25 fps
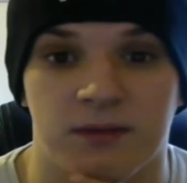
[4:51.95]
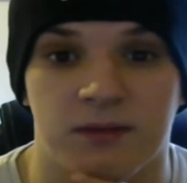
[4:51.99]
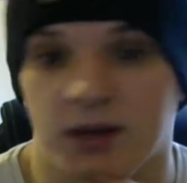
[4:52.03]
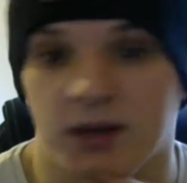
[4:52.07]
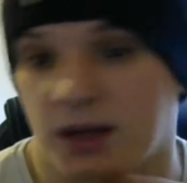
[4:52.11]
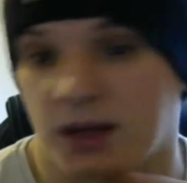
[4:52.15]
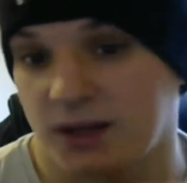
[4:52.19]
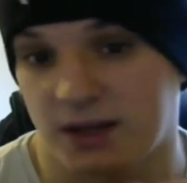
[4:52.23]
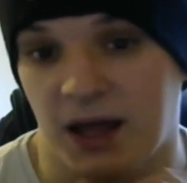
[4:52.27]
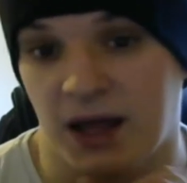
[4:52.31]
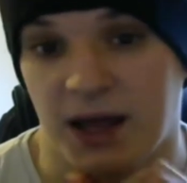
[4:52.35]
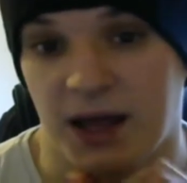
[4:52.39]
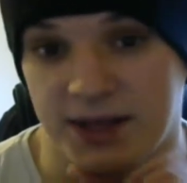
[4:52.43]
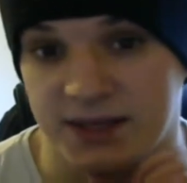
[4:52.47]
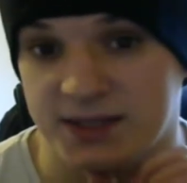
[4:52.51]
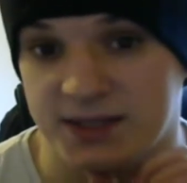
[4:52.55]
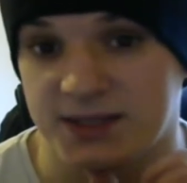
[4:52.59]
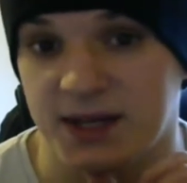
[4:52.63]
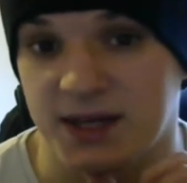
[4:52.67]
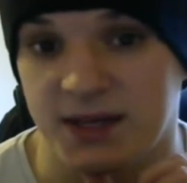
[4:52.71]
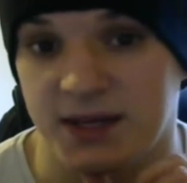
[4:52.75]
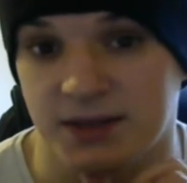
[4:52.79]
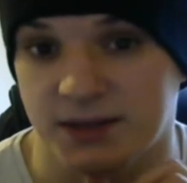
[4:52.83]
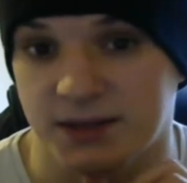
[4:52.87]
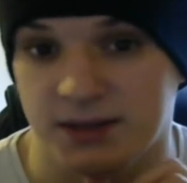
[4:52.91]
That he
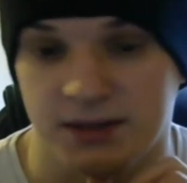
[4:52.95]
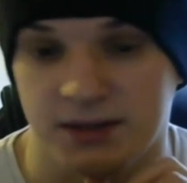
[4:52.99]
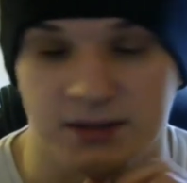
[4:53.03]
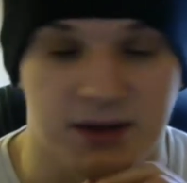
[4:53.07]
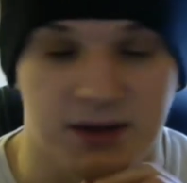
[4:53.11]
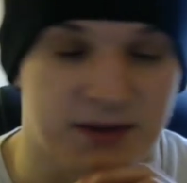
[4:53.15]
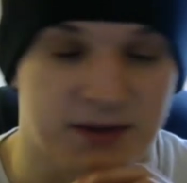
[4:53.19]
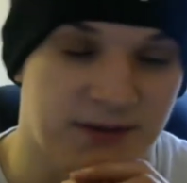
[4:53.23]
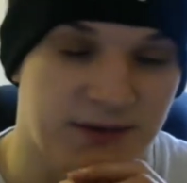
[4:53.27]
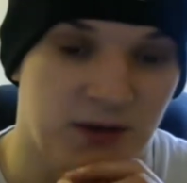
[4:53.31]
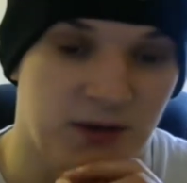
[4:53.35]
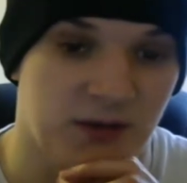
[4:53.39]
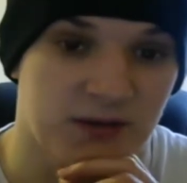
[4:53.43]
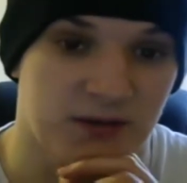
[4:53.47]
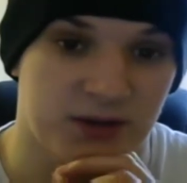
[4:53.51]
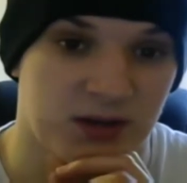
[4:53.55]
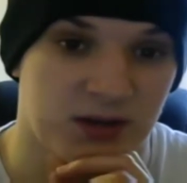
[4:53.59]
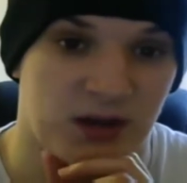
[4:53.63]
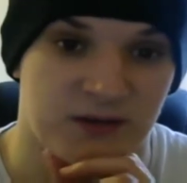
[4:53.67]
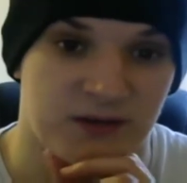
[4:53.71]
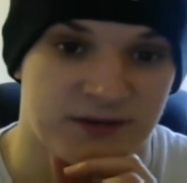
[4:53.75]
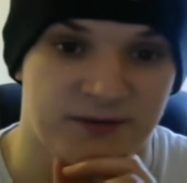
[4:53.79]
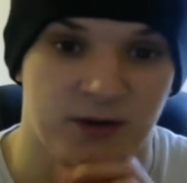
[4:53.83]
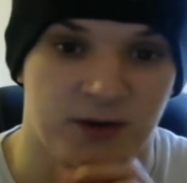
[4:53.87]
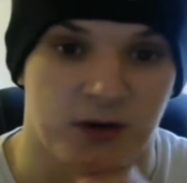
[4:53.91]
said, as far
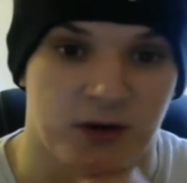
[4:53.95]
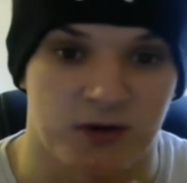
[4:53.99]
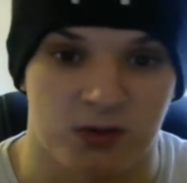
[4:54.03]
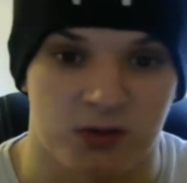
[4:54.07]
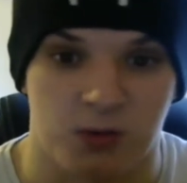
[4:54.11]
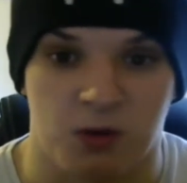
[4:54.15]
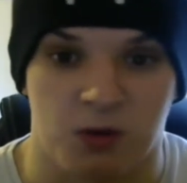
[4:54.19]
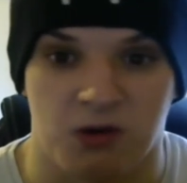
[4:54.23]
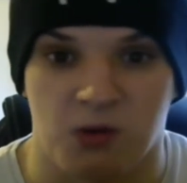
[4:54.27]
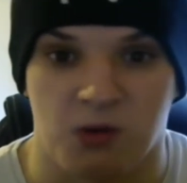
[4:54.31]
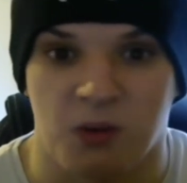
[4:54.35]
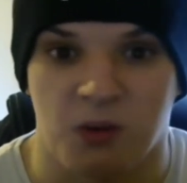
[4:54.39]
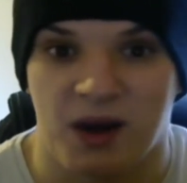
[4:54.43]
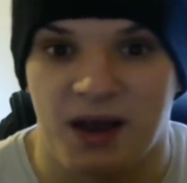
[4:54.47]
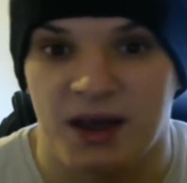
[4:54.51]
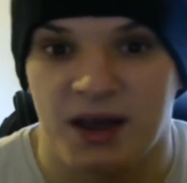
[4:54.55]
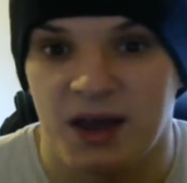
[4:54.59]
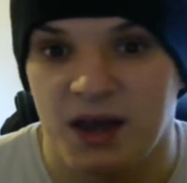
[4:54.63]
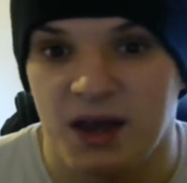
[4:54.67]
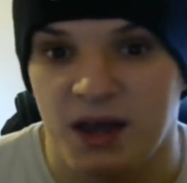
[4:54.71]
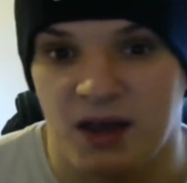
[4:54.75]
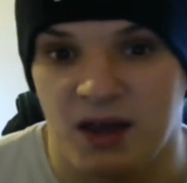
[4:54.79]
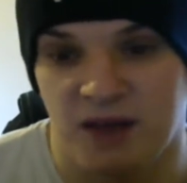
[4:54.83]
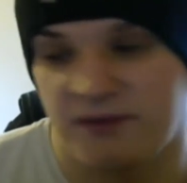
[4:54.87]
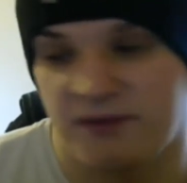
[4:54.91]
as we're aware.
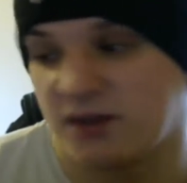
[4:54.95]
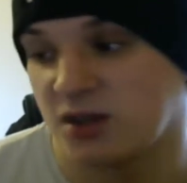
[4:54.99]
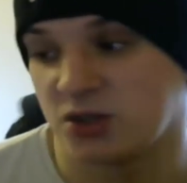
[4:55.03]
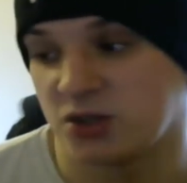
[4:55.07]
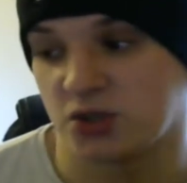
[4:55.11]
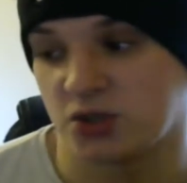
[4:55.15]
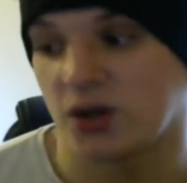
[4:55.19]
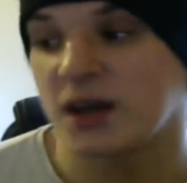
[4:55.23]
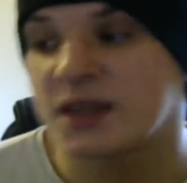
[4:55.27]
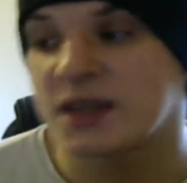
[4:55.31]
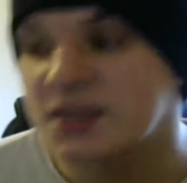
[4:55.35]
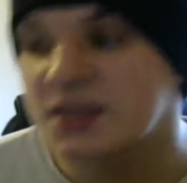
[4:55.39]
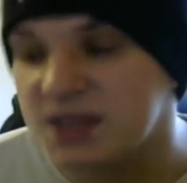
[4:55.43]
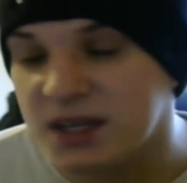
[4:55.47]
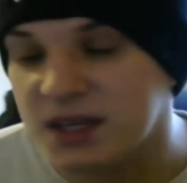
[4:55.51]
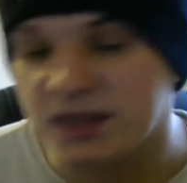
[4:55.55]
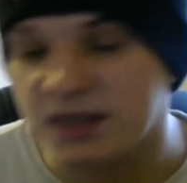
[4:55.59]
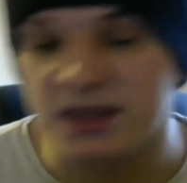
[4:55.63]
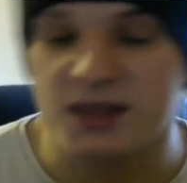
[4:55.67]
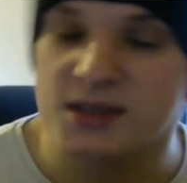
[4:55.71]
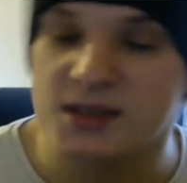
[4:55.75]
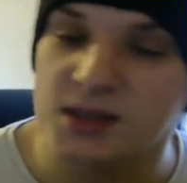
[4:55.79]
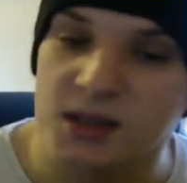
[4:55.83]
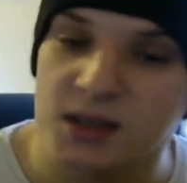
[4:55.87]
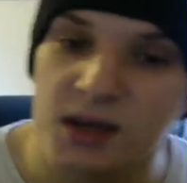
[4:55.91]
If he enjoys it and
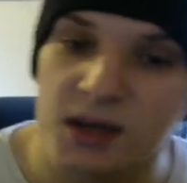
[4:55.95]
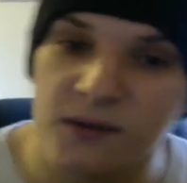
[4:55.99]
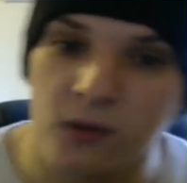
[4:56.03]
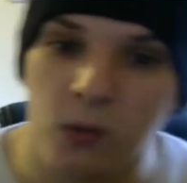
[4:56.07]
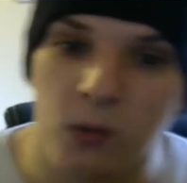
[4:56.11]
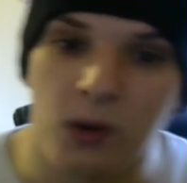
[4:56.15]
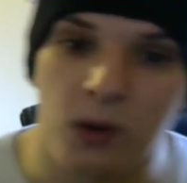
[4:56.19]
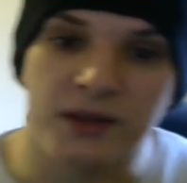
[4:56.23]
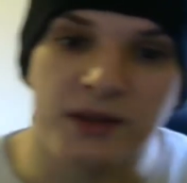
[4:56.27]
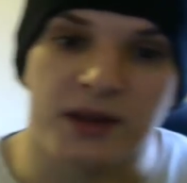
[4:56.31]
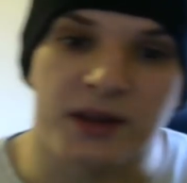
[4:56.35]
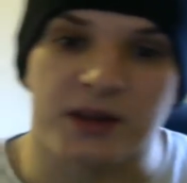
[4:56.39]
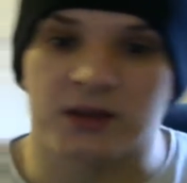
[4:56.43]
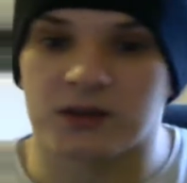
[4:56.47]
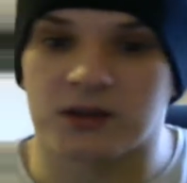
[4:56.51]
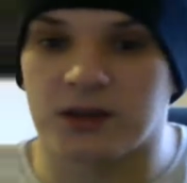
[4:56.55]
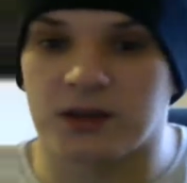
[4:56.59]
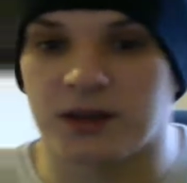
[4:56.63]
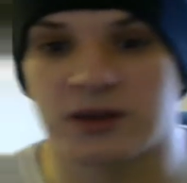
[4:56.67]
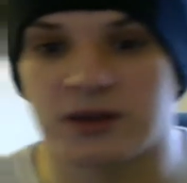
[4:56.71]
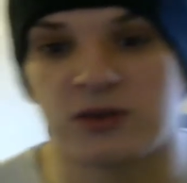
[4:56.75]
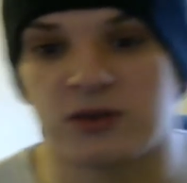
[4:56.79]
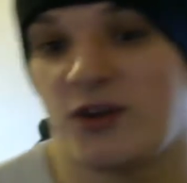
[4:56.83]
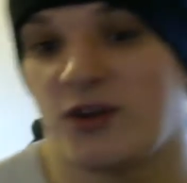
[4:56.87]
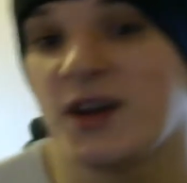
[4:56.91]
does another one,
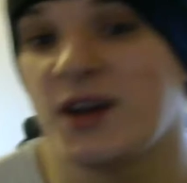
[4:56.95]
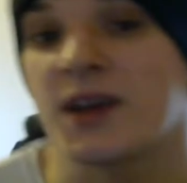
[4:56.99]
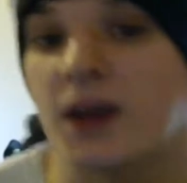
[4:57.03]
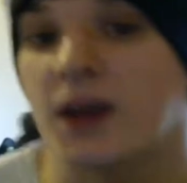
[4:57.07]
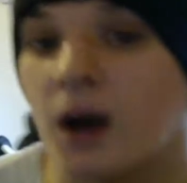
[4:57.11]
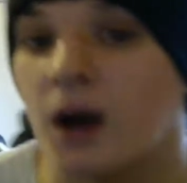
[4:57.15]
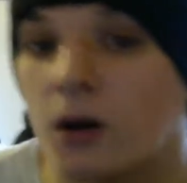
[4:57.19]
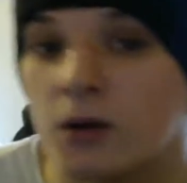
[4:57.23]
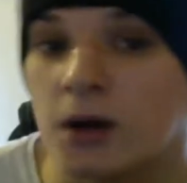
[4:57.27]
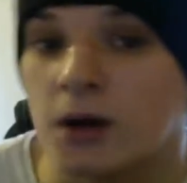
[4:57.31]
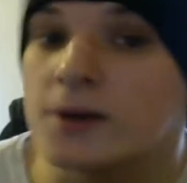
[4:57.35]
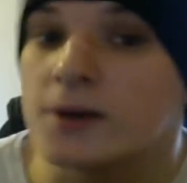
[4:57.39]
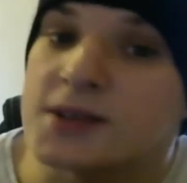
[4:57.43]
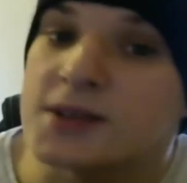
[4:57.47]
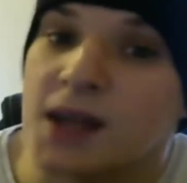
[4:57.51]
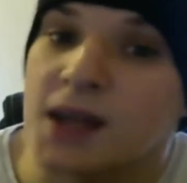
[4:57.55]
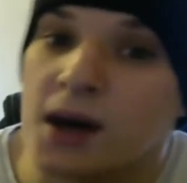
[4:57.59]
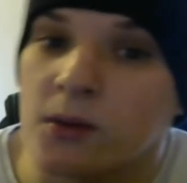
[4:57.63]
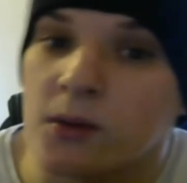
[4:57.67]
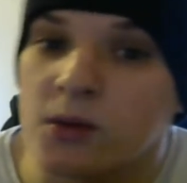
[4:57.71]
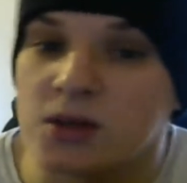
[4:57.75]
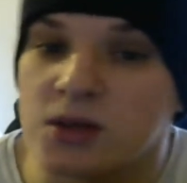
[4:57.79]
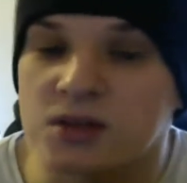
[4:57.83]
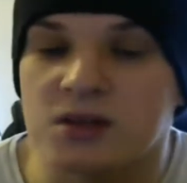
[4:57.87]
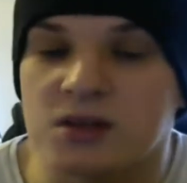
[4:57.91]
then great, I'll go to
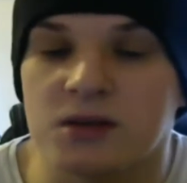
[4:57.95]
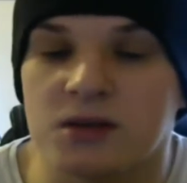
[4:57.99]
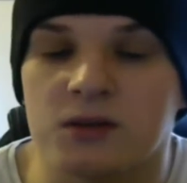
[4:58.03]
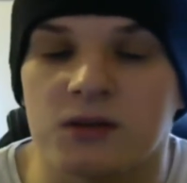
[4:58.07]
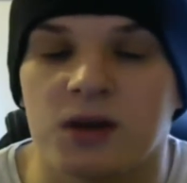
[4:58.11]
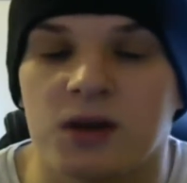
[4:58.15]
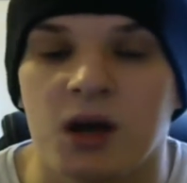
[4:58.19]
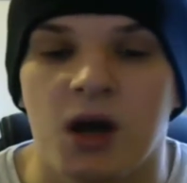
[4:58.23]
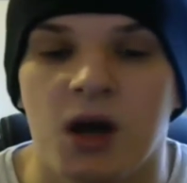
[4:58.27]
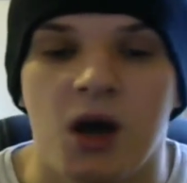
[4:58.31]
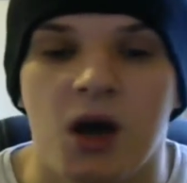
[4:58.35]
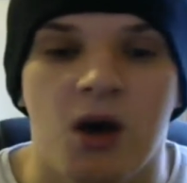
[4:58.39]
that one too.